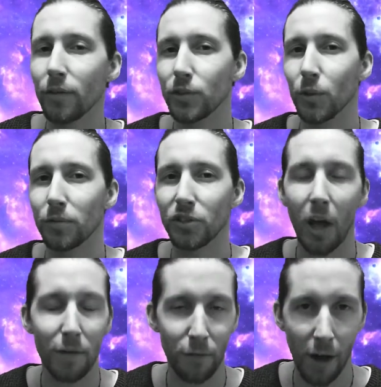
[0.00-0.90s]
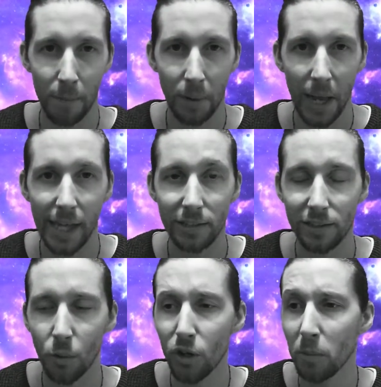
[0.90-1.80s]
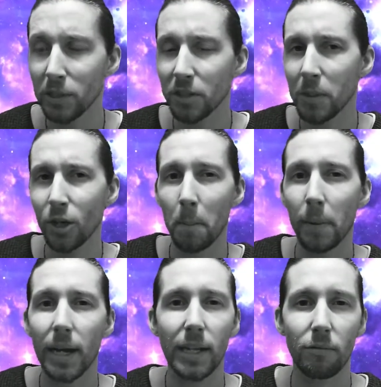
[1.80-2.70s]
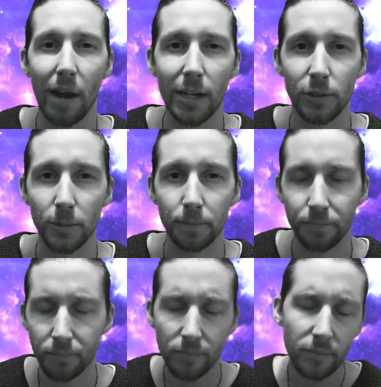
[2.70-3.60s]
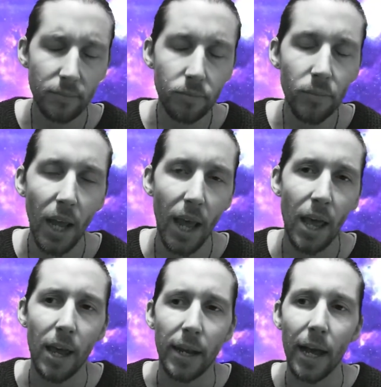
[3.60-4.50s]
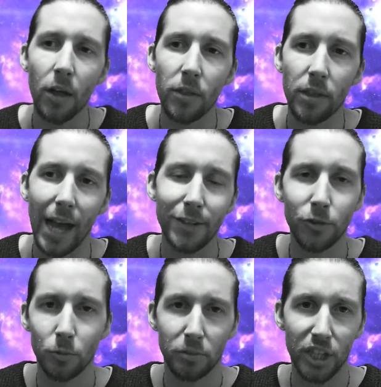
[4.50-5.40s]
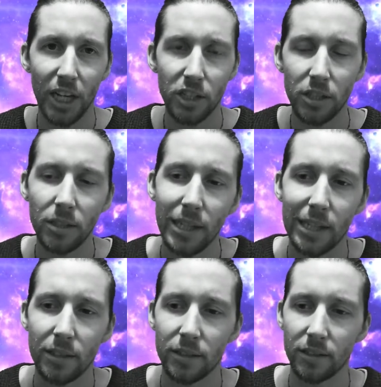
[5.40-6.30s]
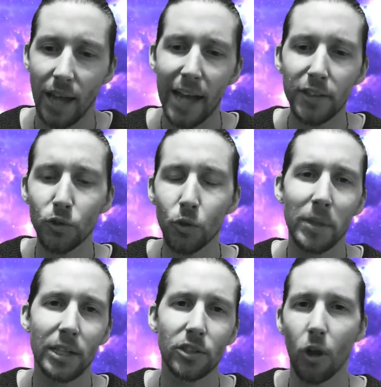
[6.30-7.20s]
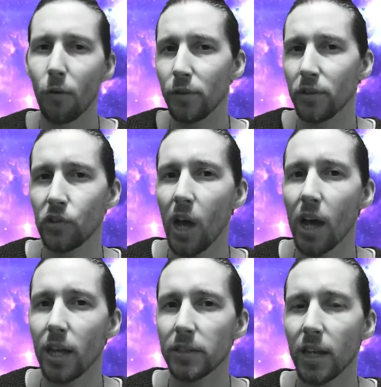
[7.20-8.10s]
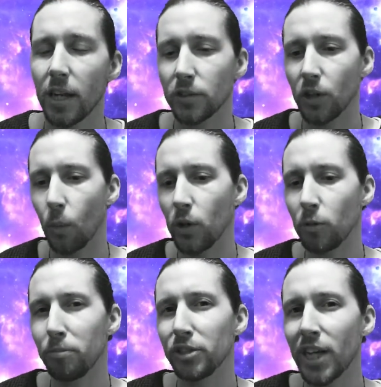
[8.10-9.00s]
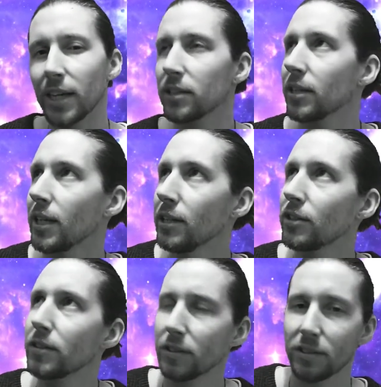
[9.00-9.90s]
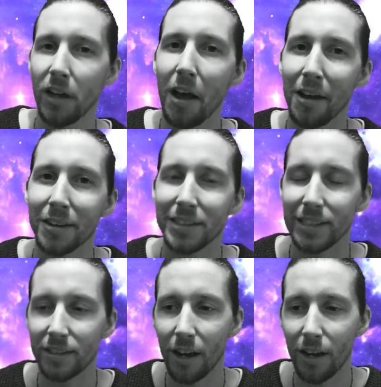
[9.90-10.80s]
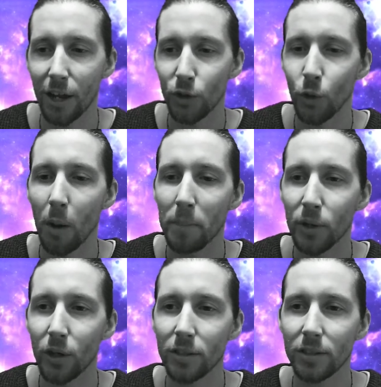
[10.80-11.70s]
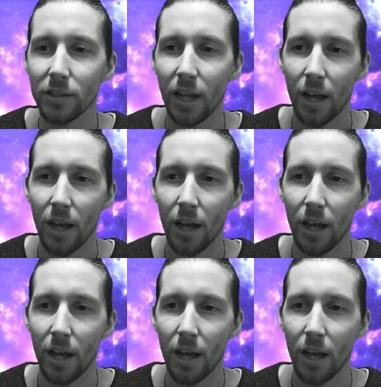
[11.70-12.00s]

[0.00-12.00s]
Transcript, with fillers: sort of sci-fi place, or it could be something completely random. Now, astral projection is, astral means of the stars. So when you project into the stars, it's kind of like you are beyond,